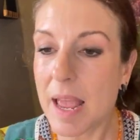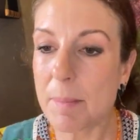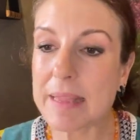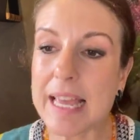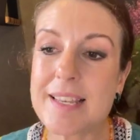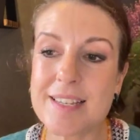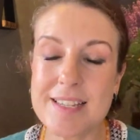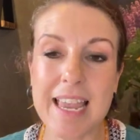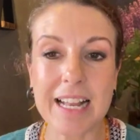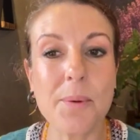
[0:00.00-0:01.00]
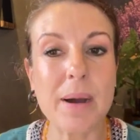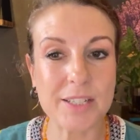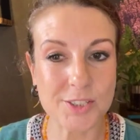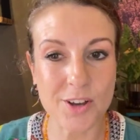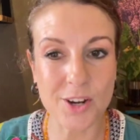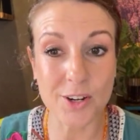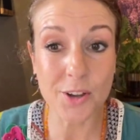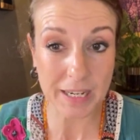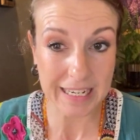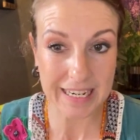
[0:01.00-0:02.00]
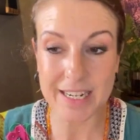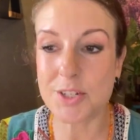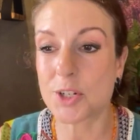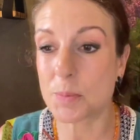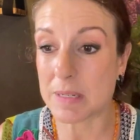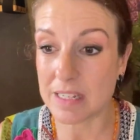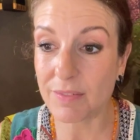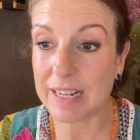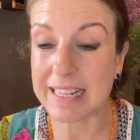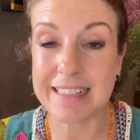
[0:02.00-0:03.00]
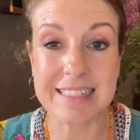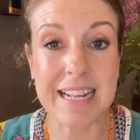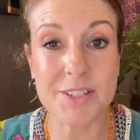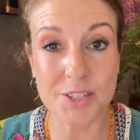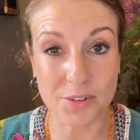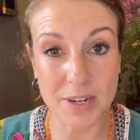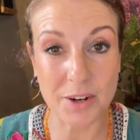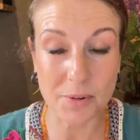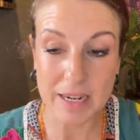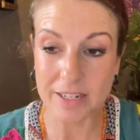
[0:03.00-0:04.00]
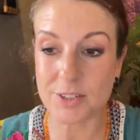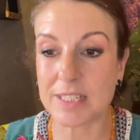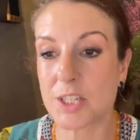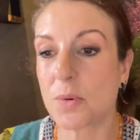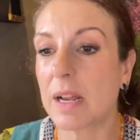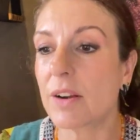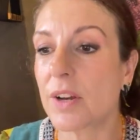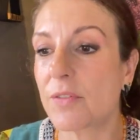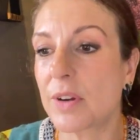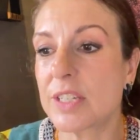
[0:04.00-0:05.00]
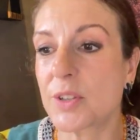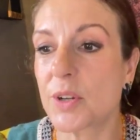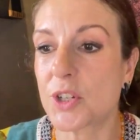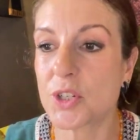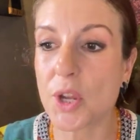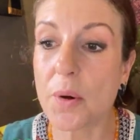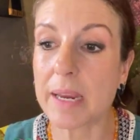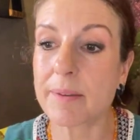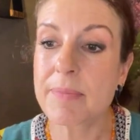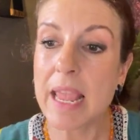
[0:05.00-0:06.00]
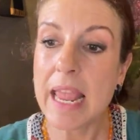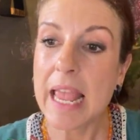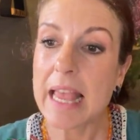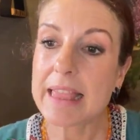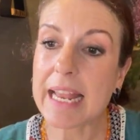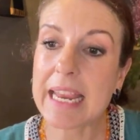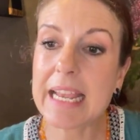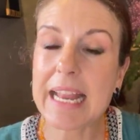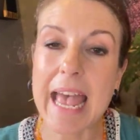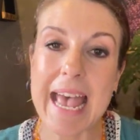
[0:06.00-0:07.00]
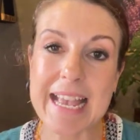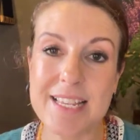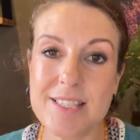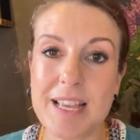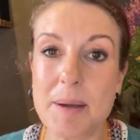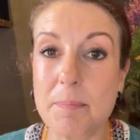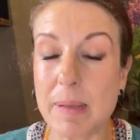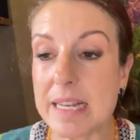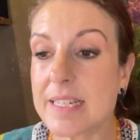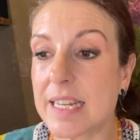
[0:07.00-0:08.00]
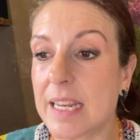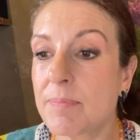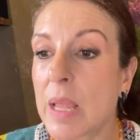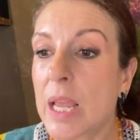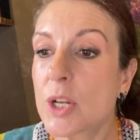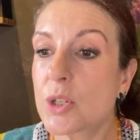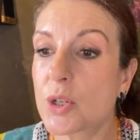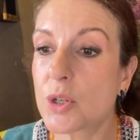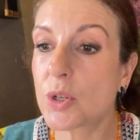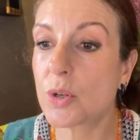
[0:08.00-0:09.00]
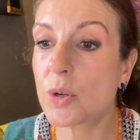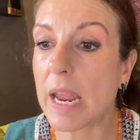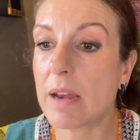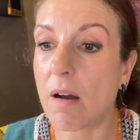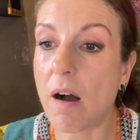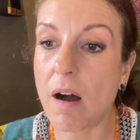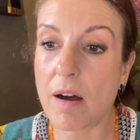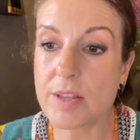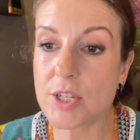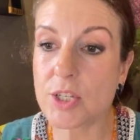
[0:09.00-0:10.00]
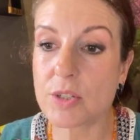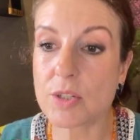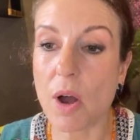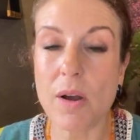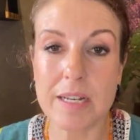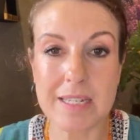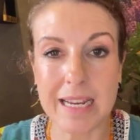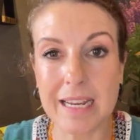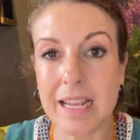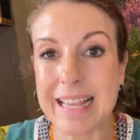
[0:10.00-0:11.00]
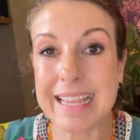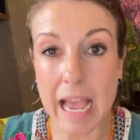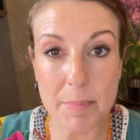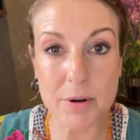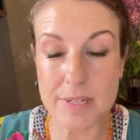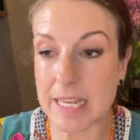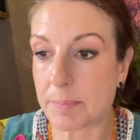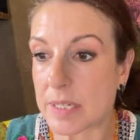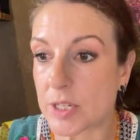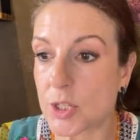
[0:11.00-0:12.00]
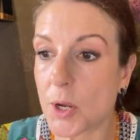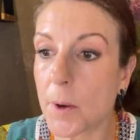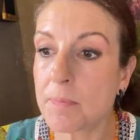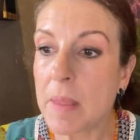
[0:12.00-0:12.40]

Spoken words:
But that is exactly why I started looking into specifically the Delta-3-carene, because there's quite a lot of research showing that it has the ability to enhance targeting GABA receptors. So